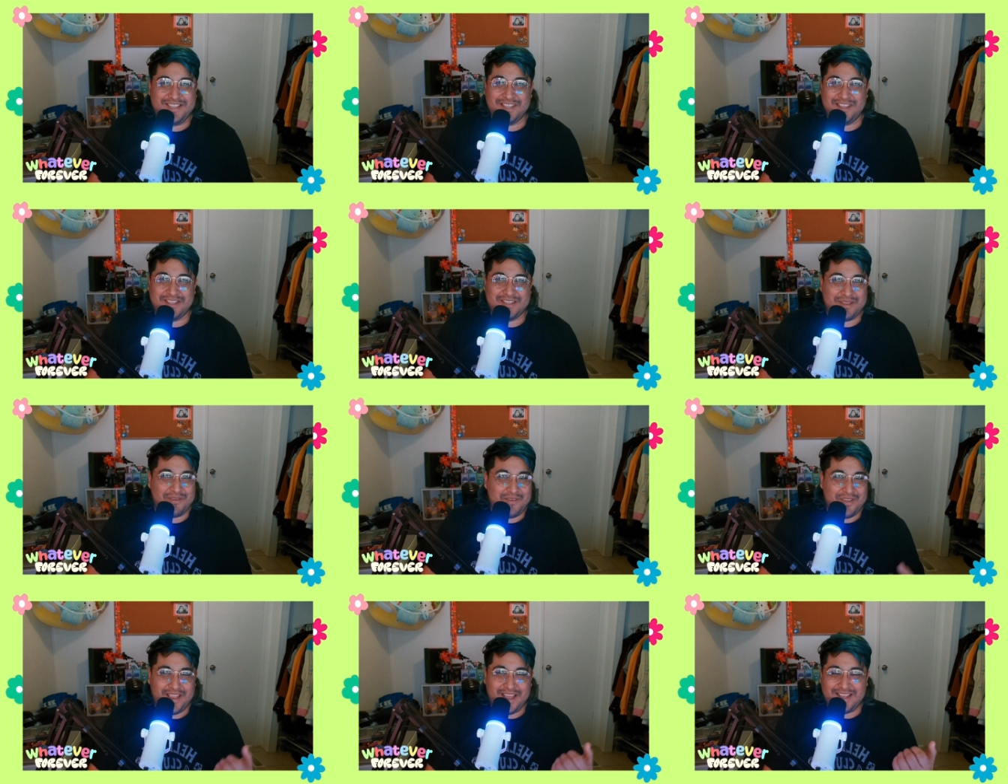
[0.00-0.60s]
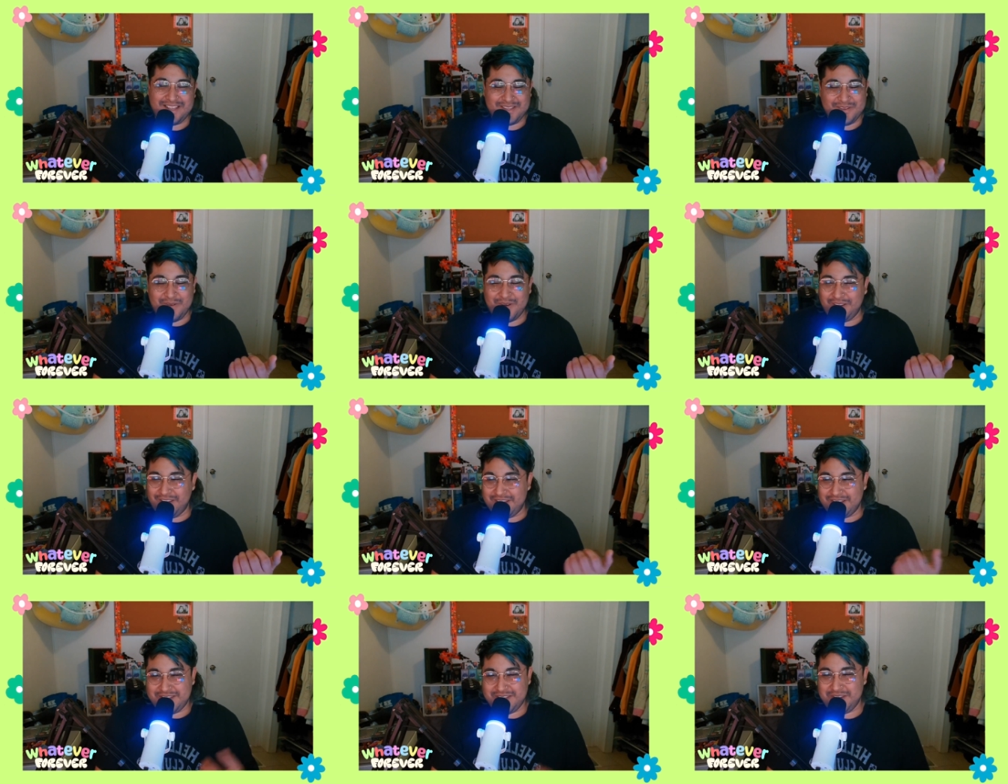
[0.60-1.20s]
to those of you guys who
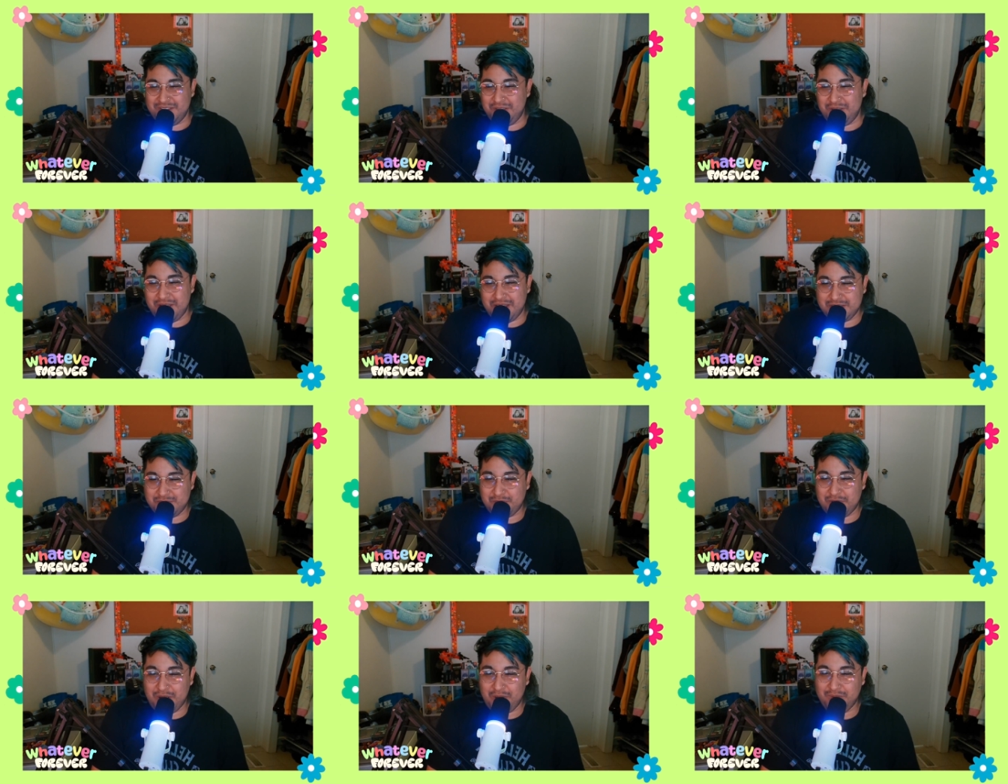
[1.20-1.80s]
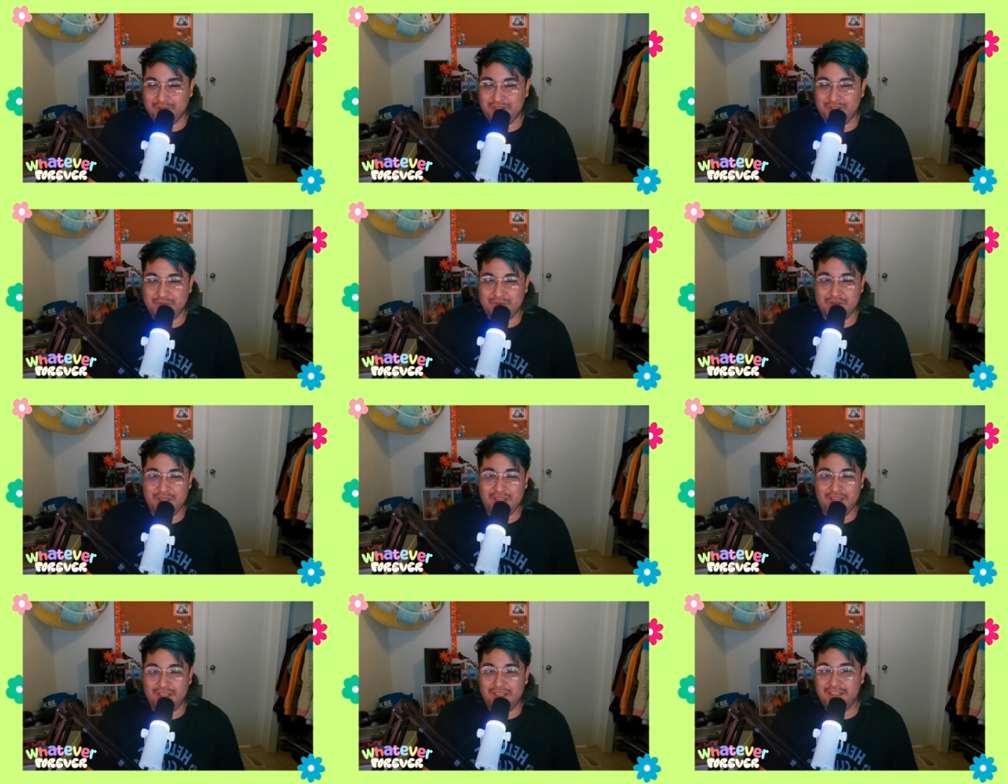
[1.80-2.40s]
are listening, you guys probably do
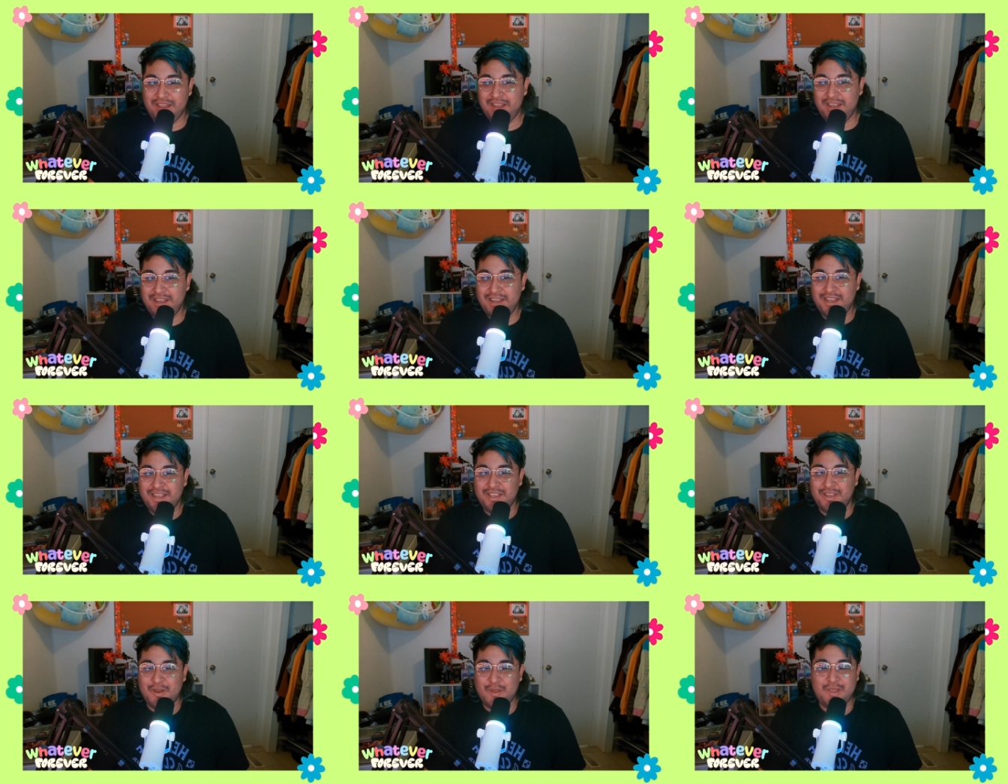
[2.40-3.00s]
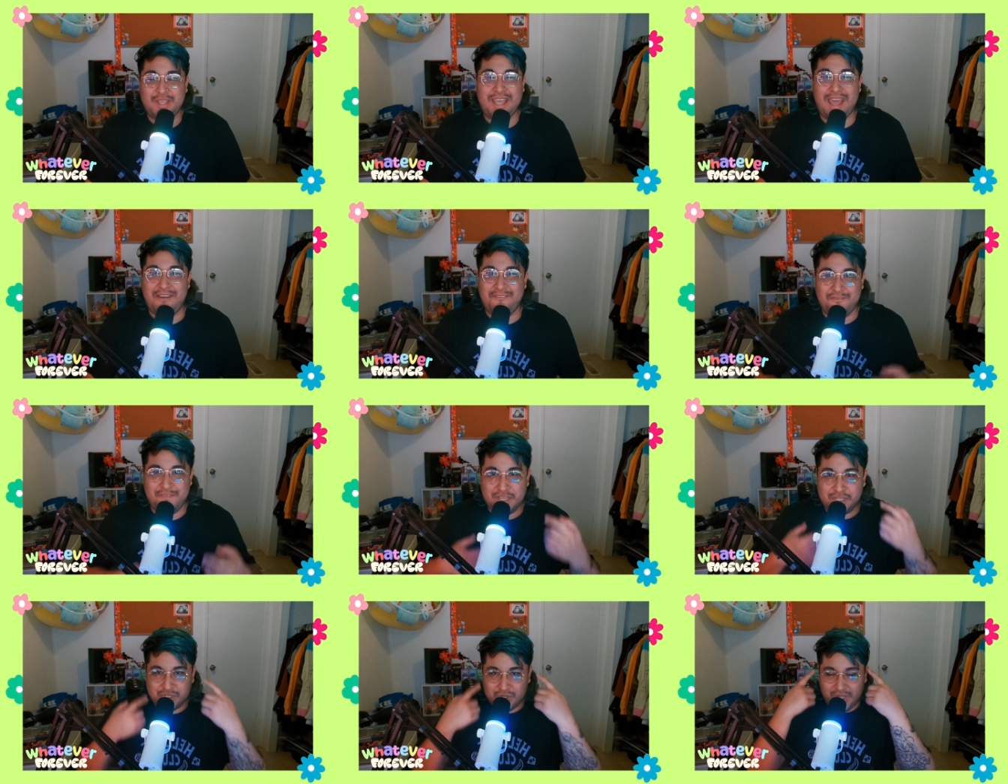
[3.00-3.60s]
not, you know, you
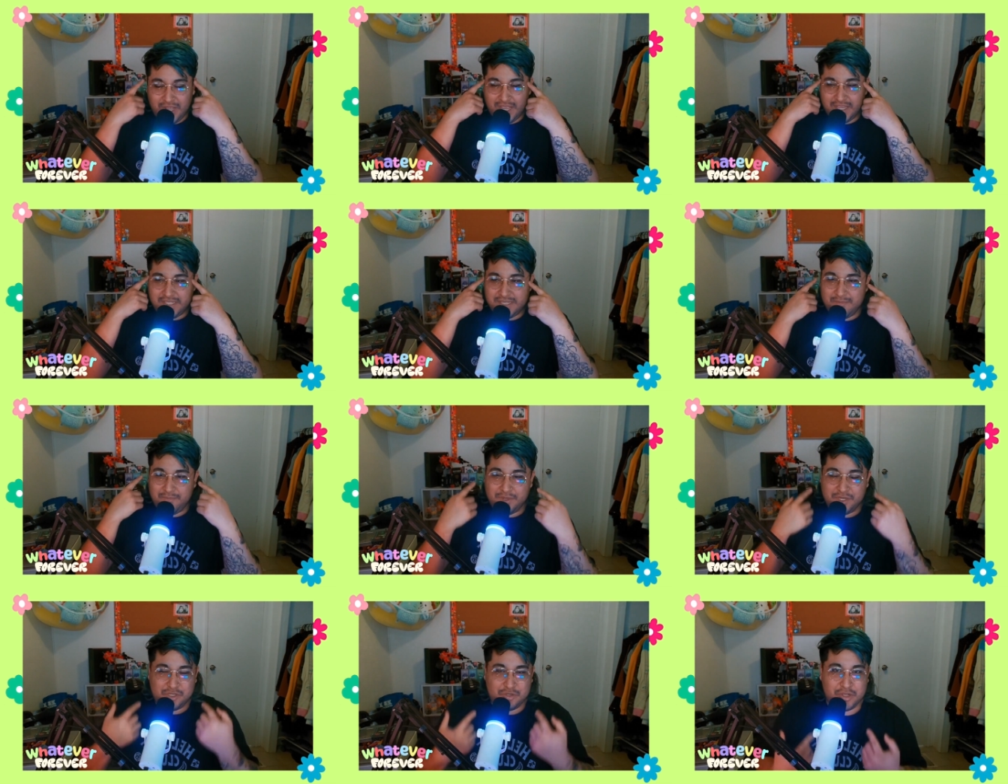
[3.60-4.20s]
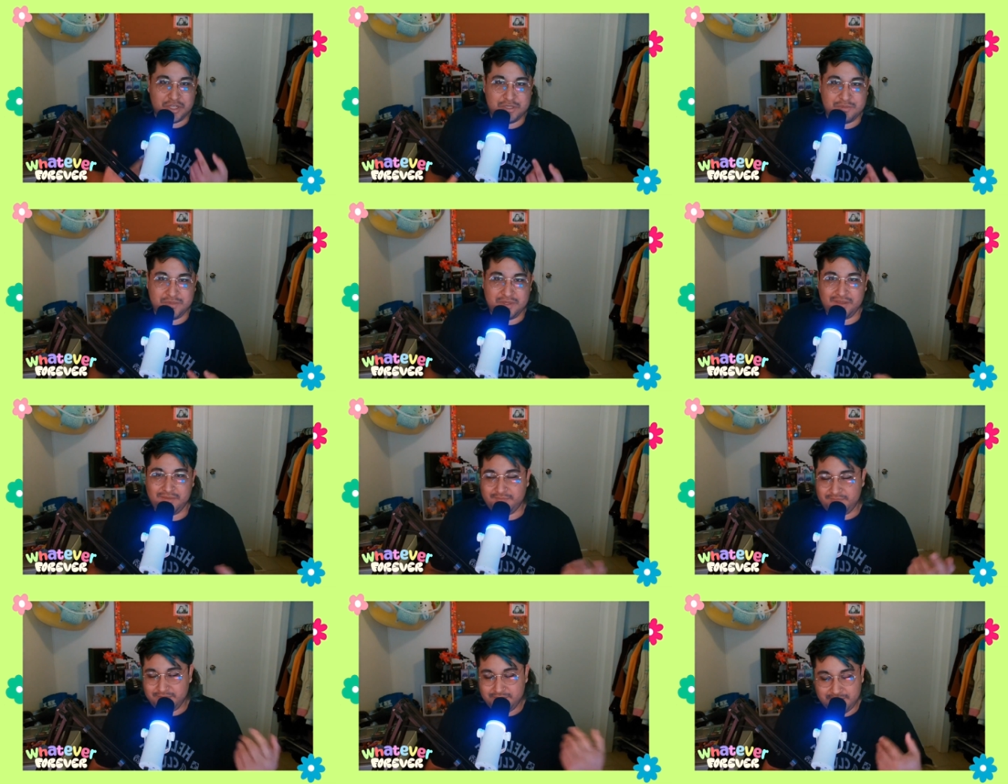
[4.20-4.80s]
can't visualize it, but trust
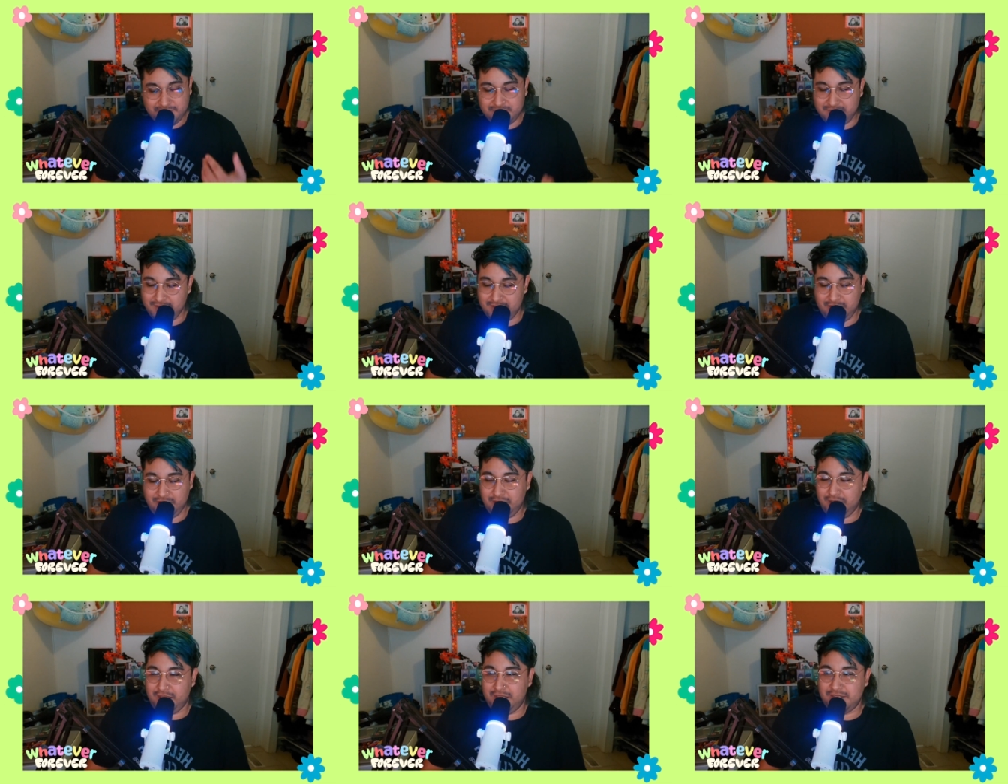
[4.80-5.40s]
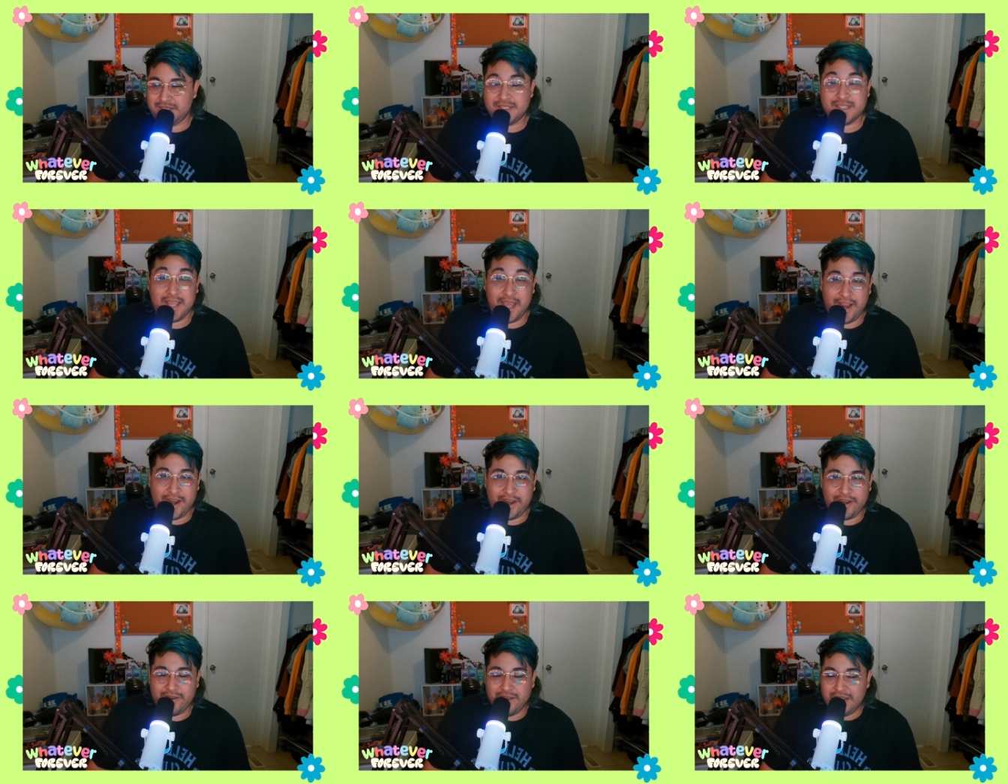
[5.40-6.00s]
me, it's
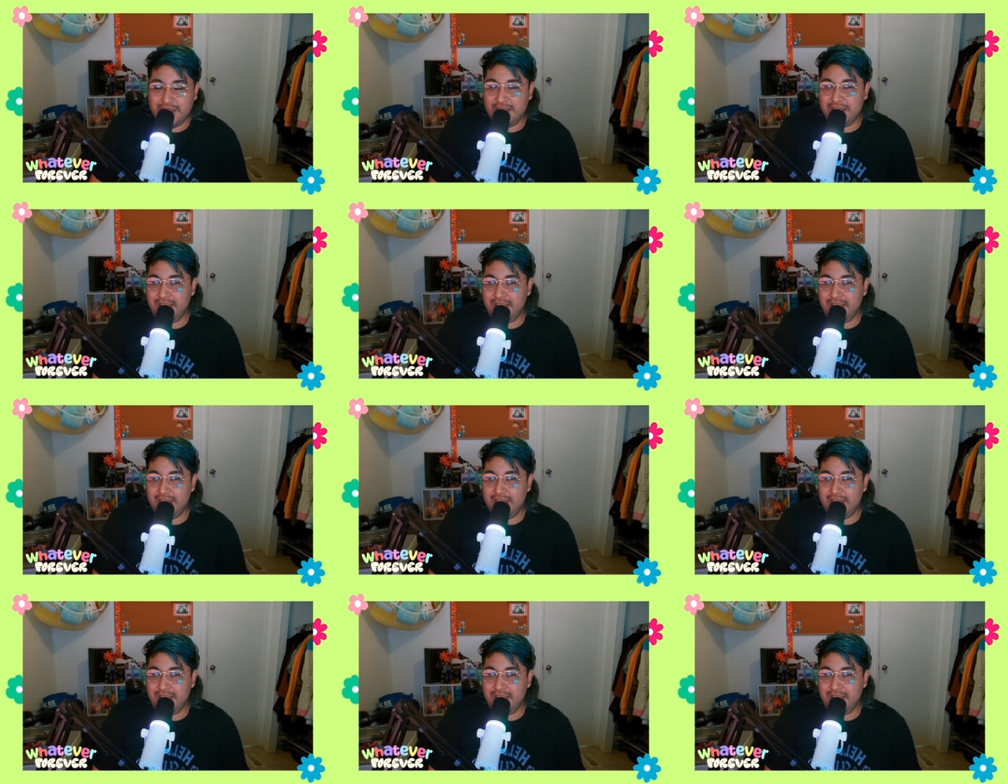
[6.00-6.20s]
there.